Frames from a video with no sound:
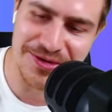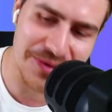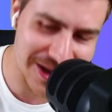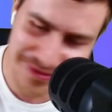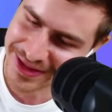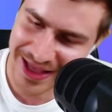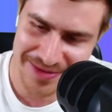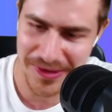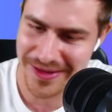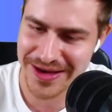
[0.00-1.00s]
the week for
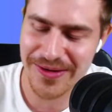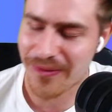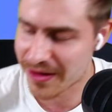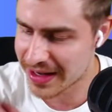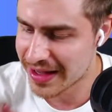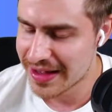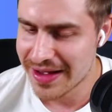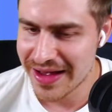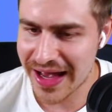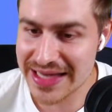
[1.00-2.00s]
that, brother. Don't worry.
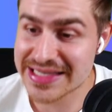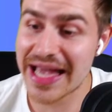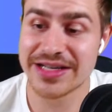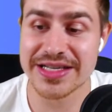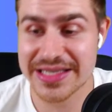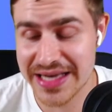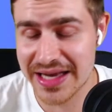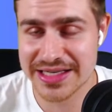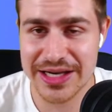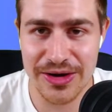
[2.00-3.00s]
Sad to
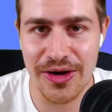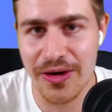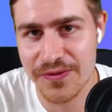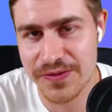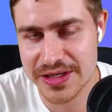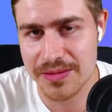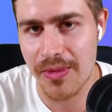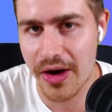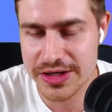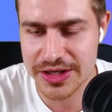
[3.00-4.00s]
see you gone till
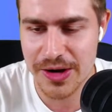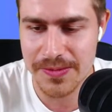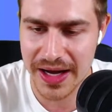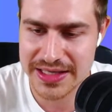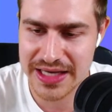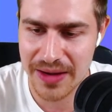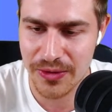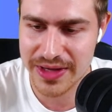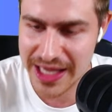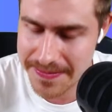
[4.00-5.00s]
March though, but
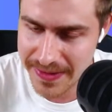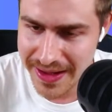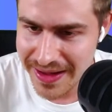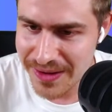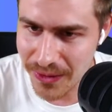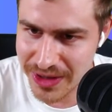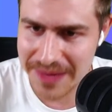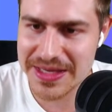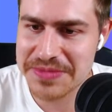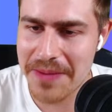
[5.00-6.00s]
we'll keep
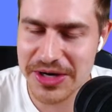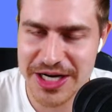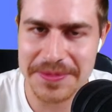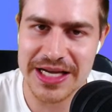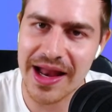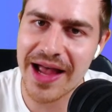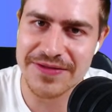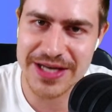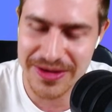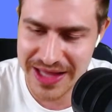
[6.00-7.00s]
these memberships
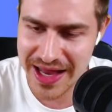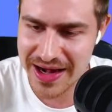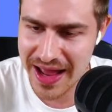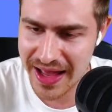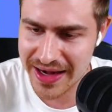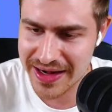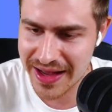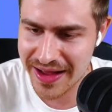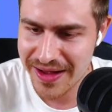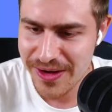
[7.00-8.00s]
alive till then, and
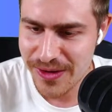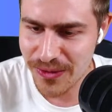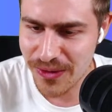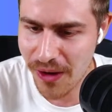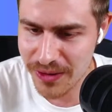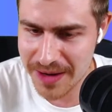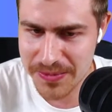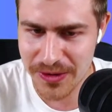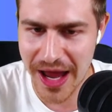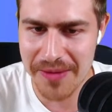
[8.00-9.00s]
we'll hold
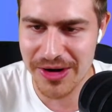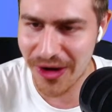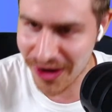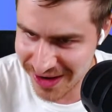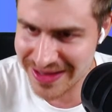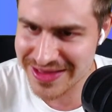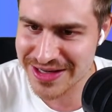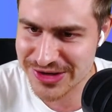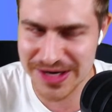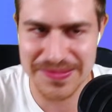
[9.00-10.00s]
up your name and honor in
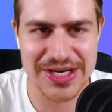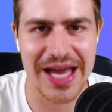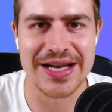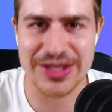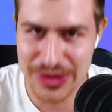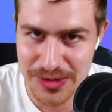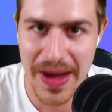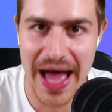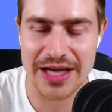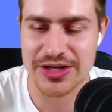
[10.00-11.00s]
the stream chat until you're
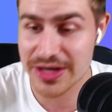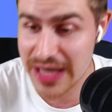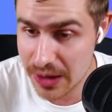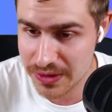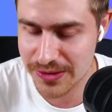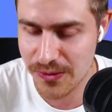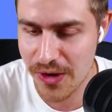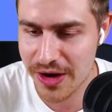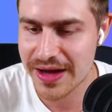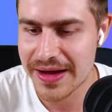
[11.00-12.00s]
back. So good luck with the
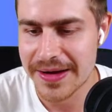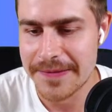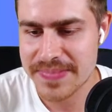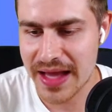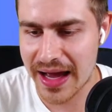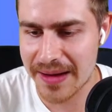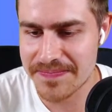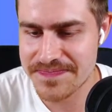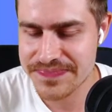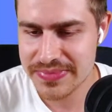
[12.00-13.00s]
work, and